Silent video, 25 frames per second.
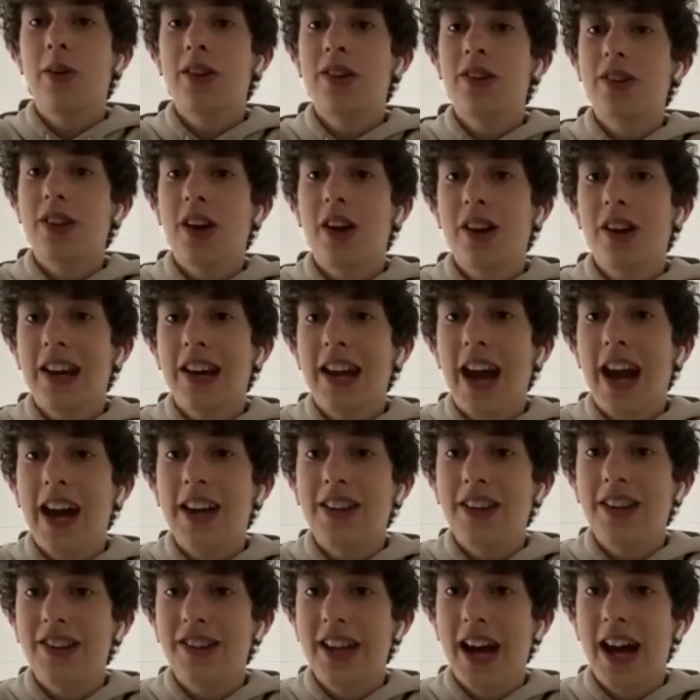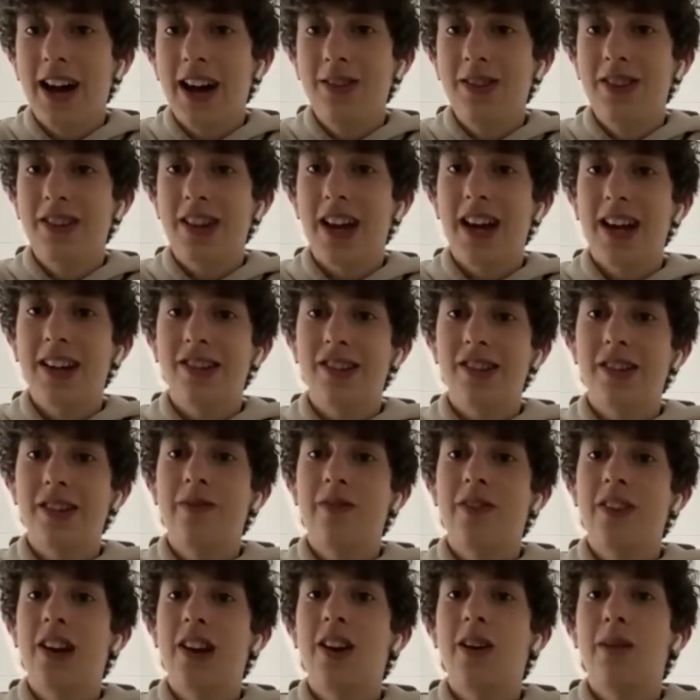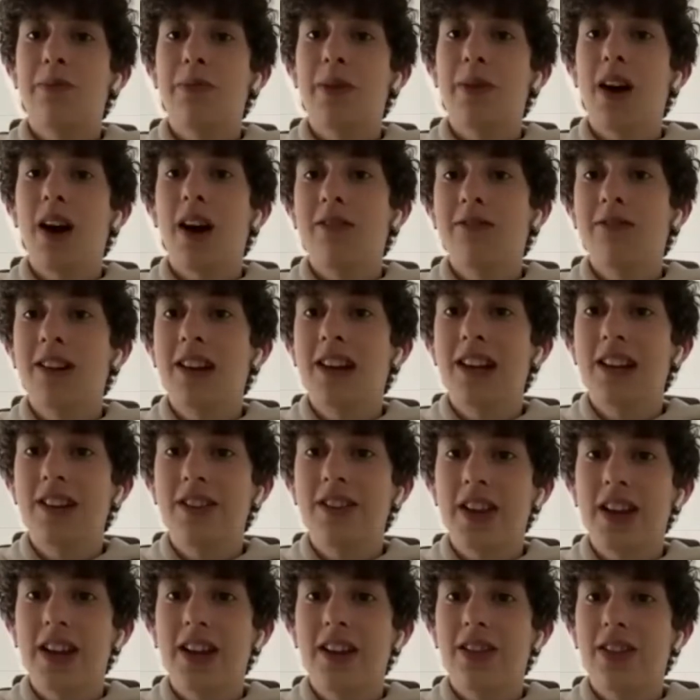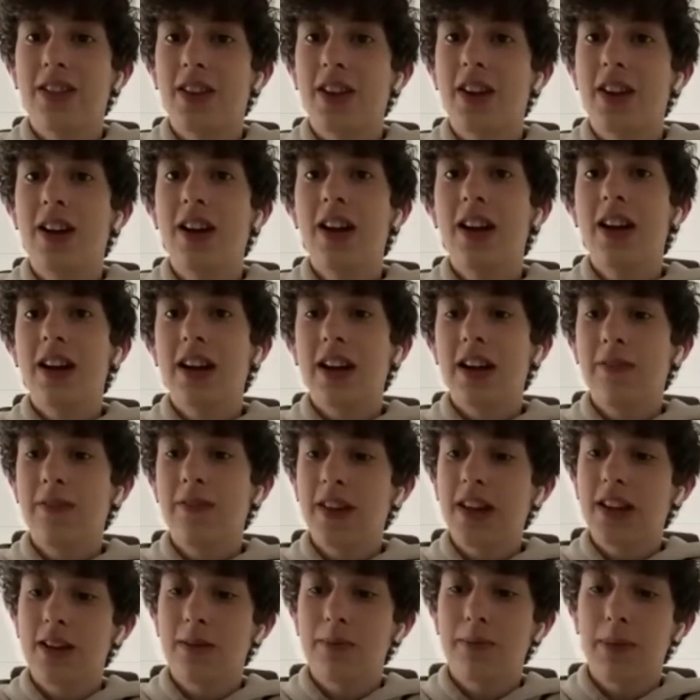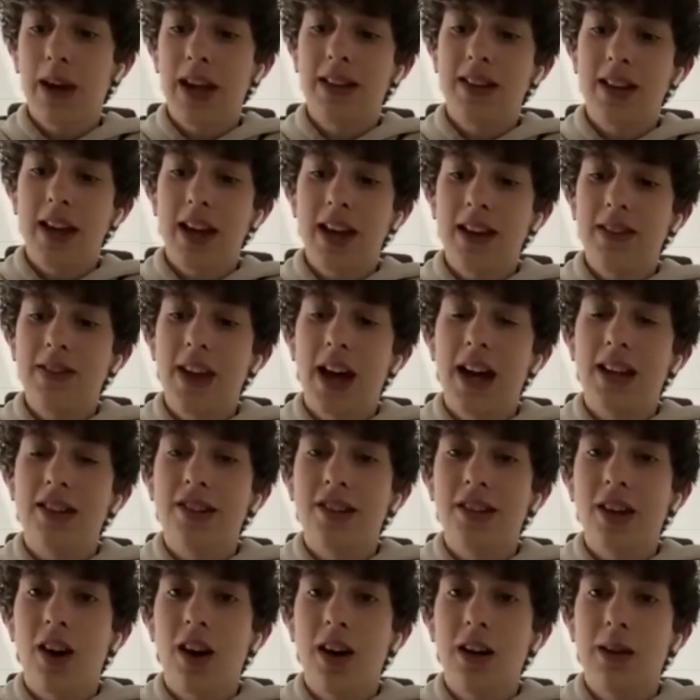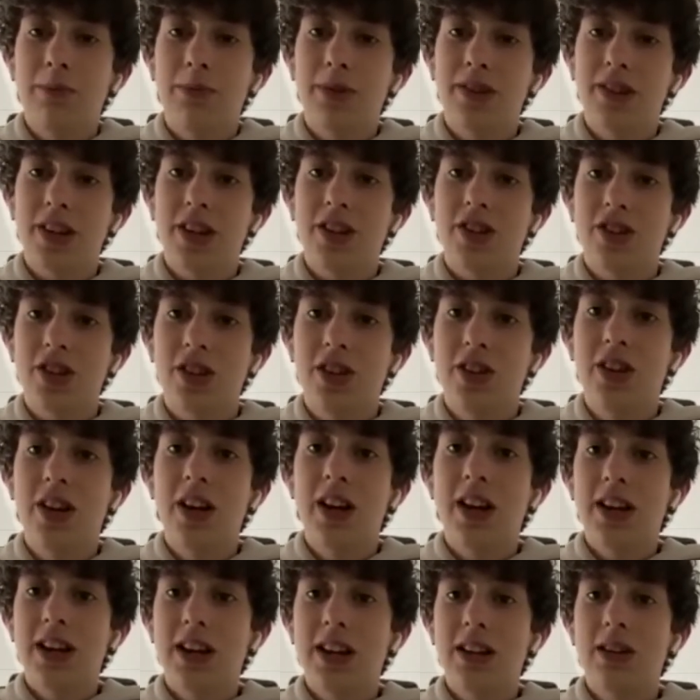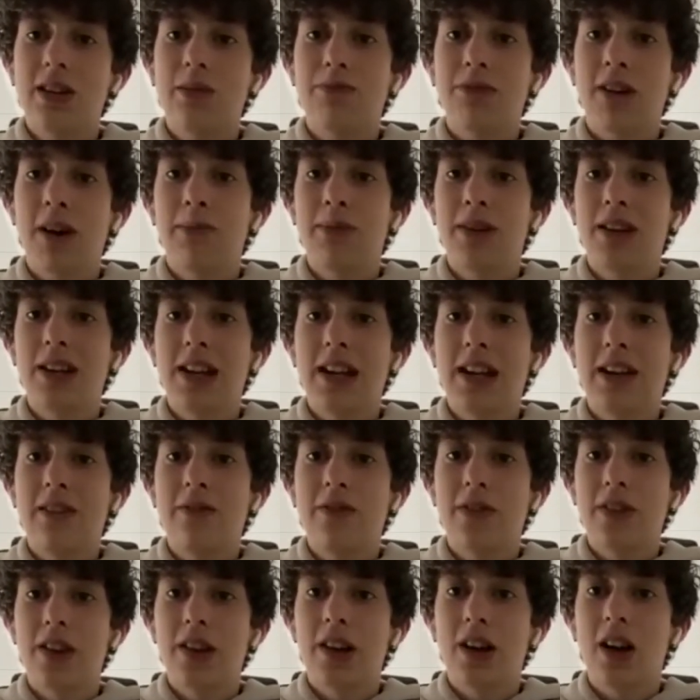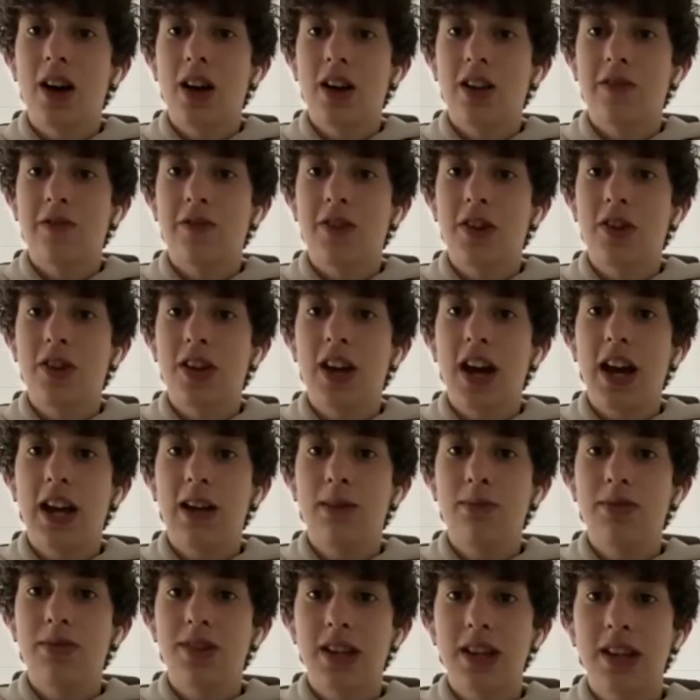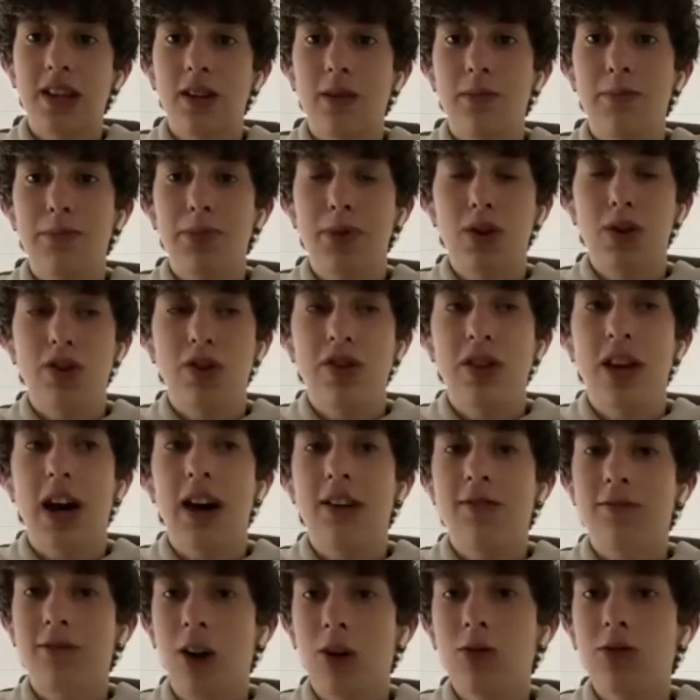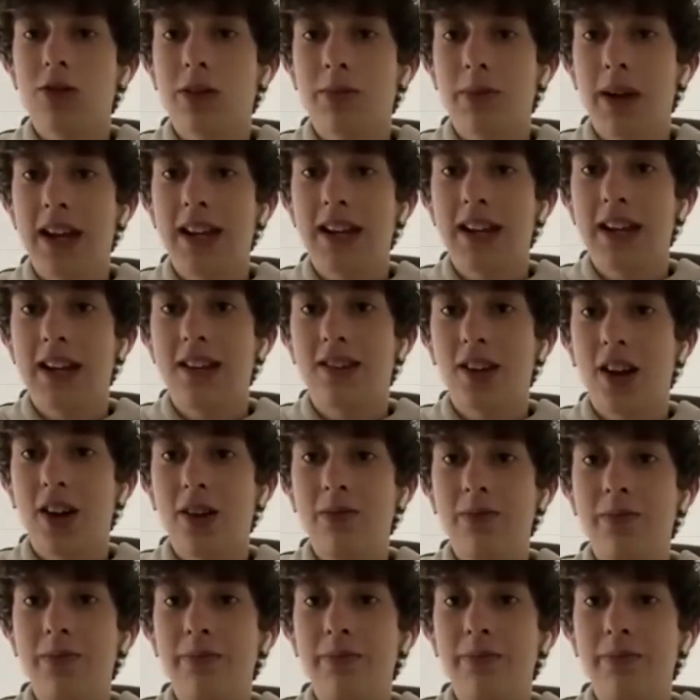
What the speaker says: certainly had his downs at Aston Villa, but I really think that if he can maintain that starting position in the Premier League for the last few games, he can push that role to make it his own.